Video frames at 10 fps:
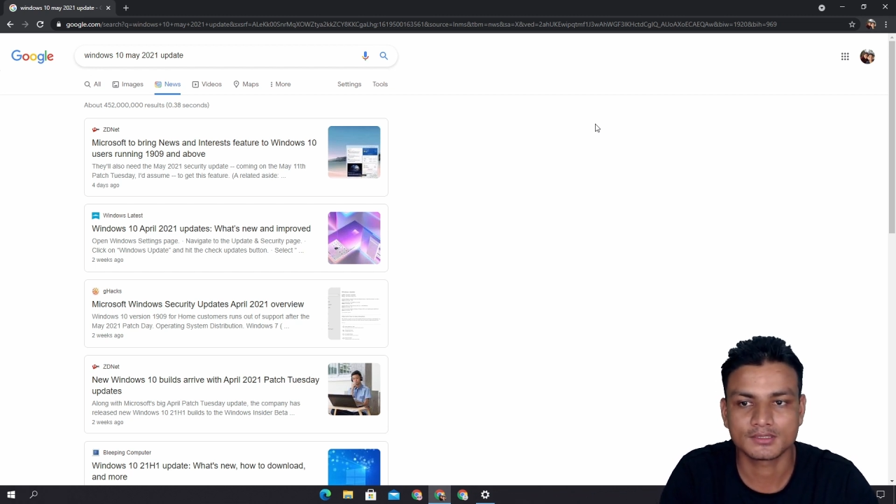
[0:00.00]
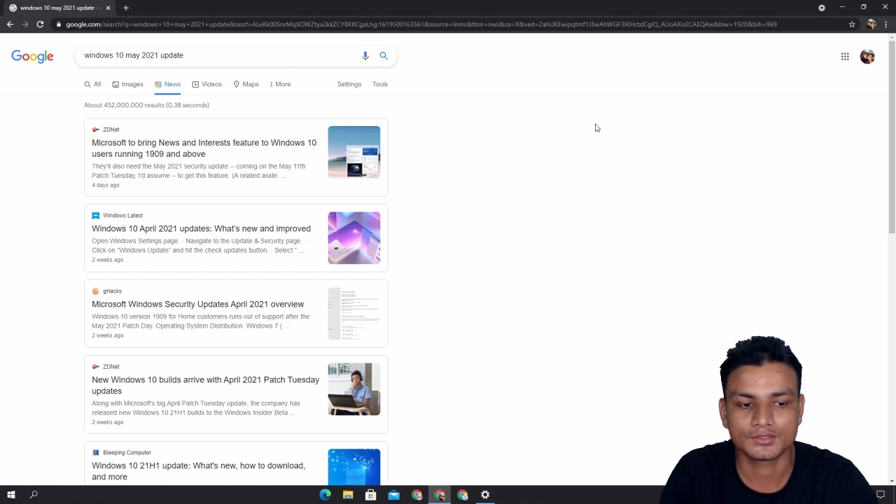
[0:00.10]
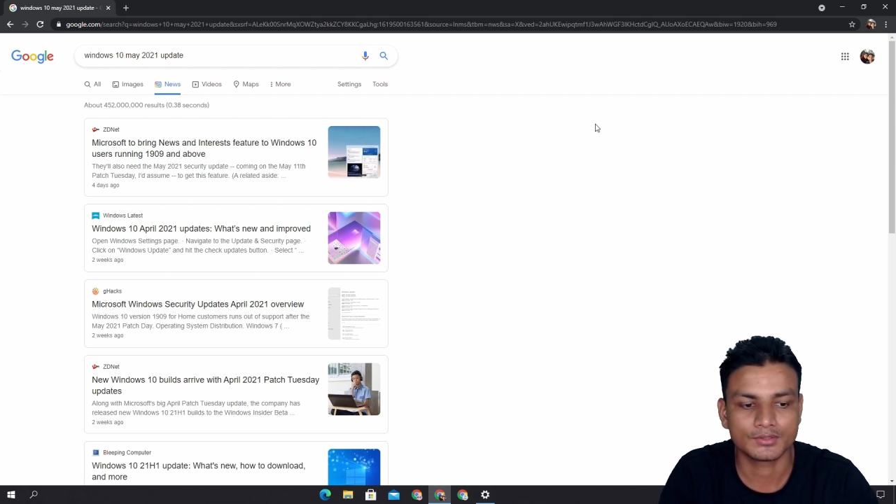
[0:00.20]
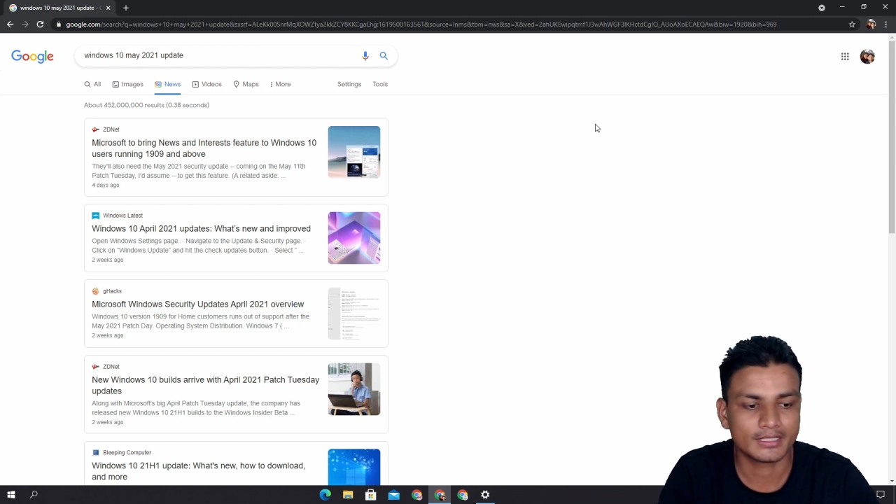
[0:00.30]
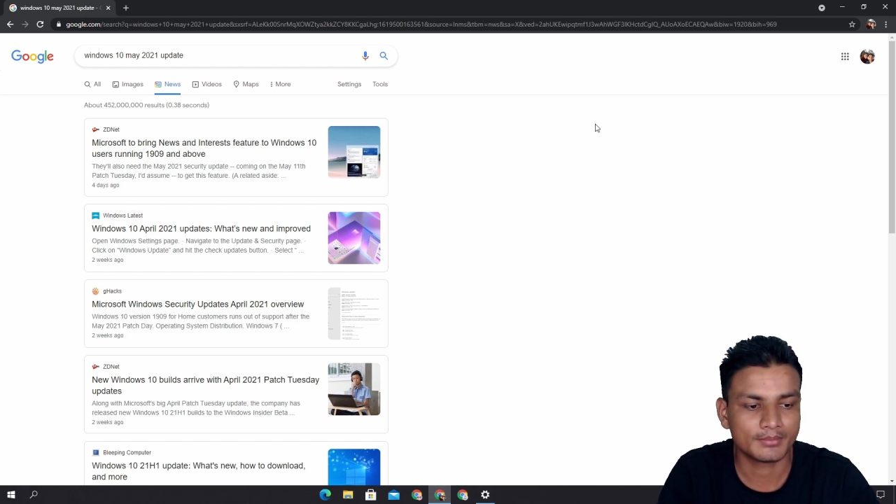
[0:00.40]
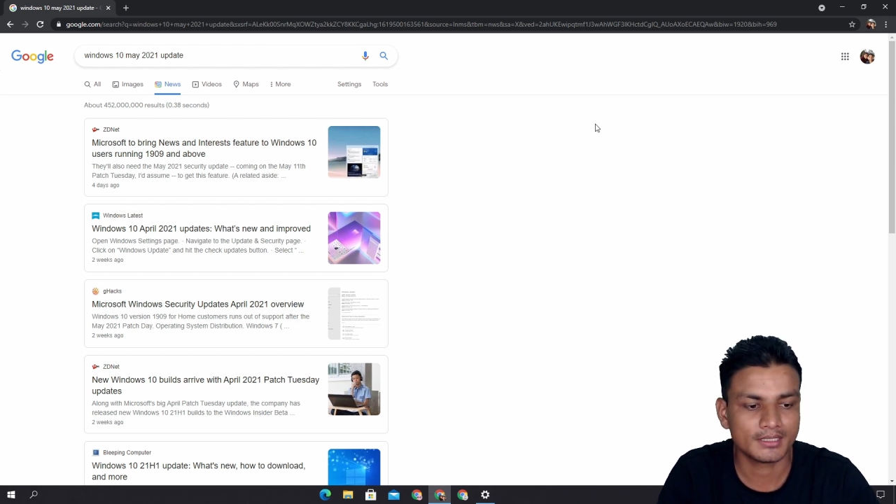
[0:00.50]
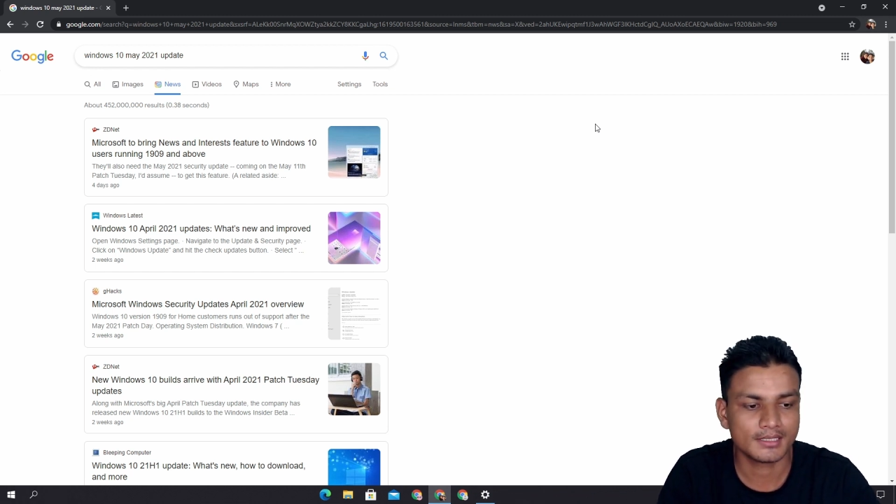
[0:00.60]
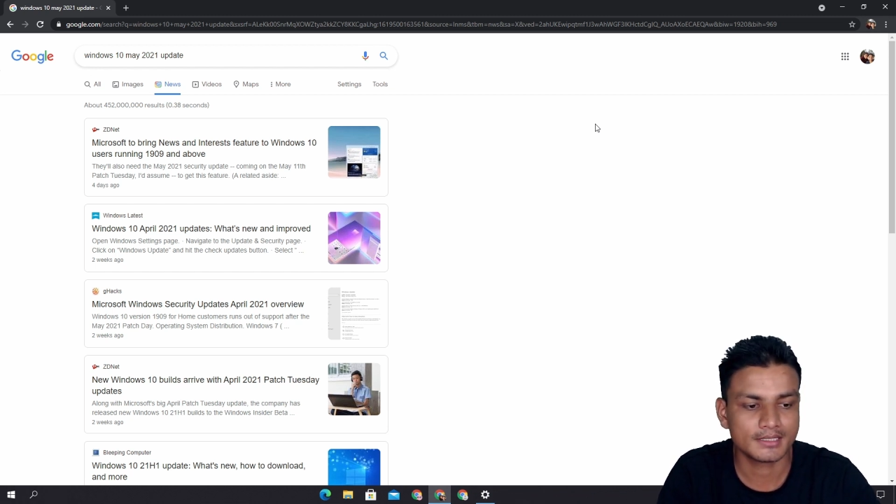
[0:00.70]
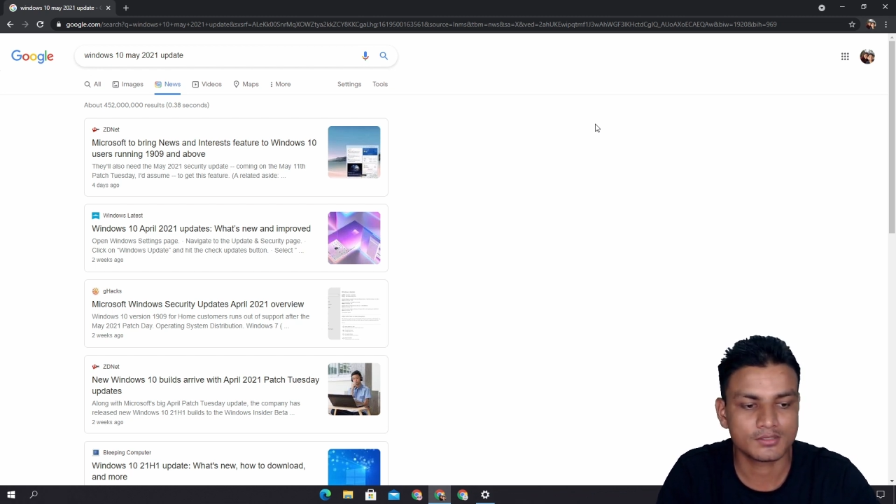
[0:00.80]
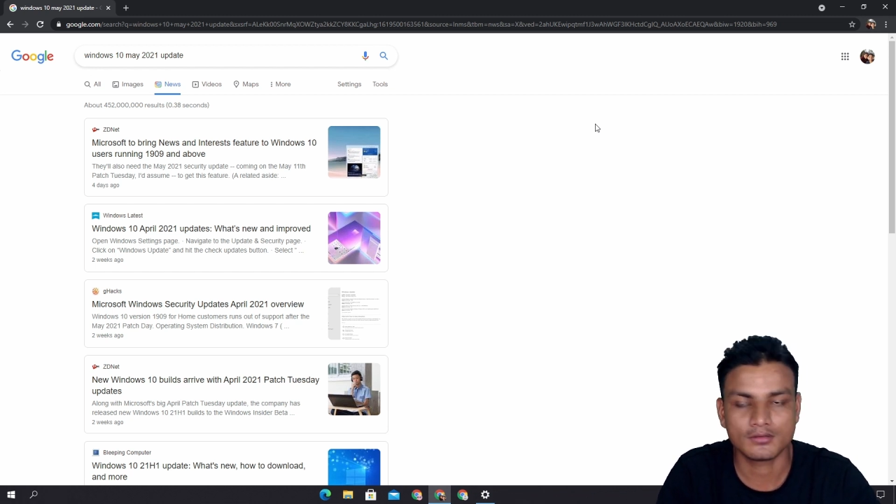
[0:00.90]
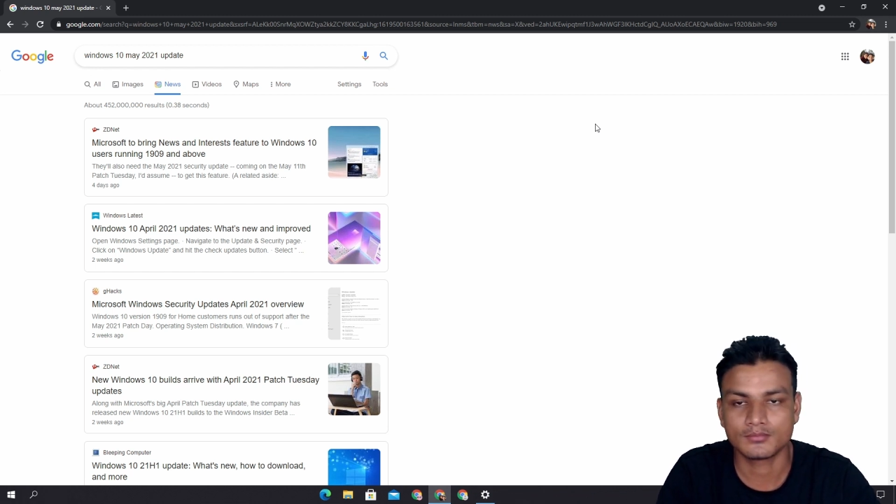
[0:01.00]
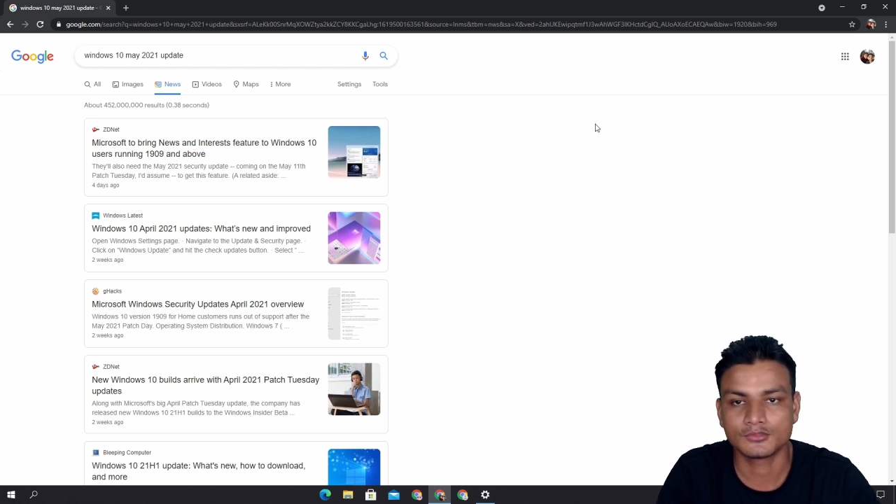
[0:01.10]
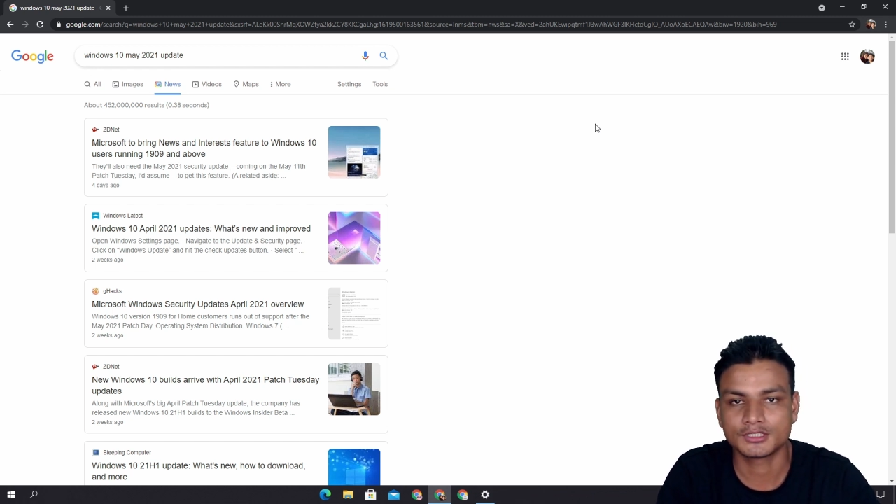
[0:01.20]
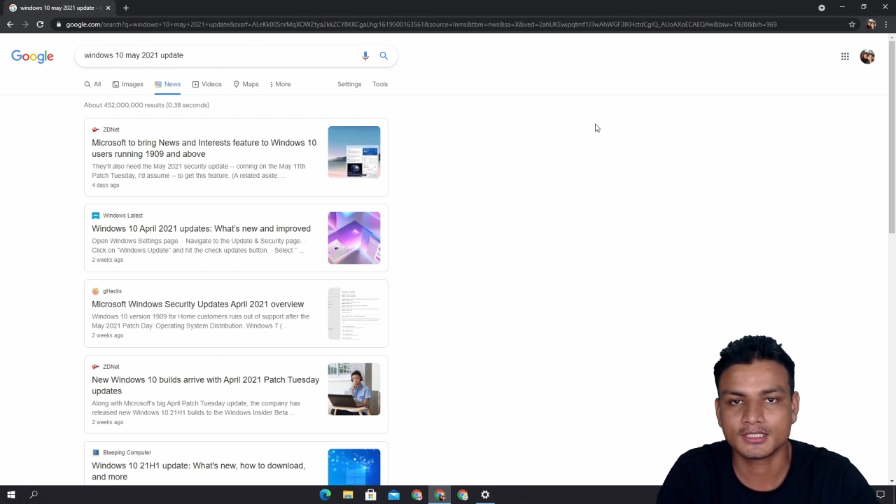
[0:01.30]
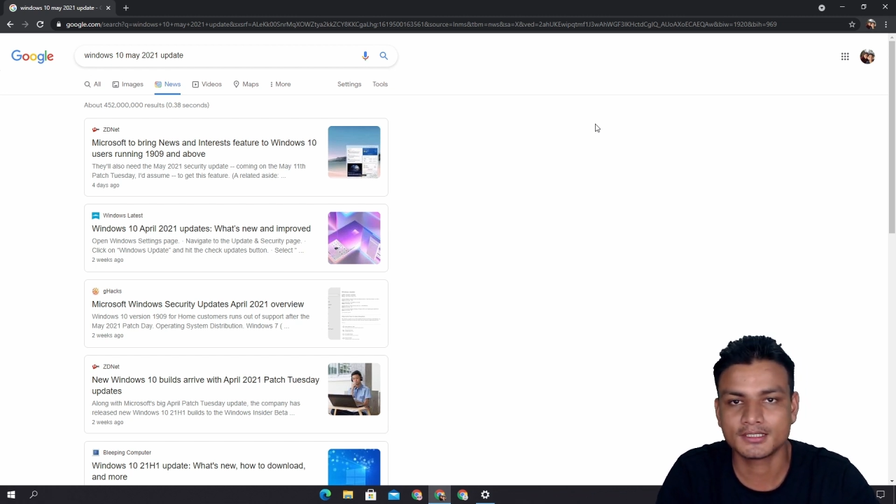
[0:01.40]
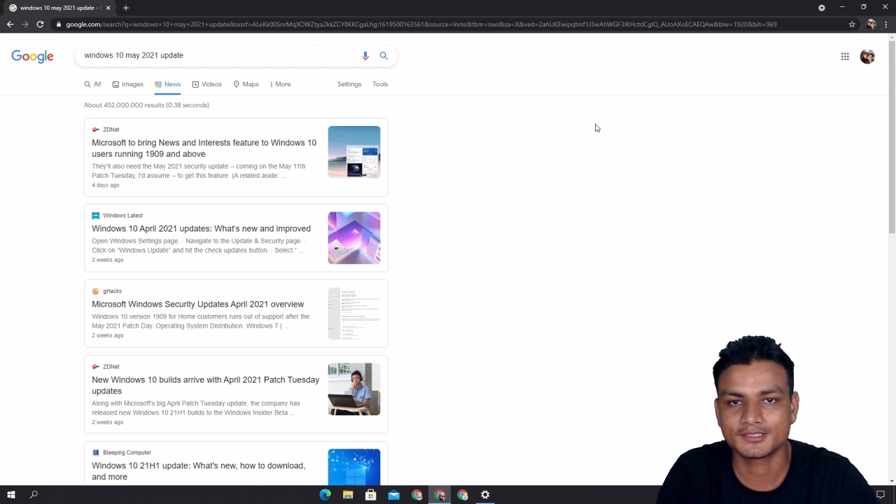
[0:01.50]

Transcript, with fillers: So April is almost done.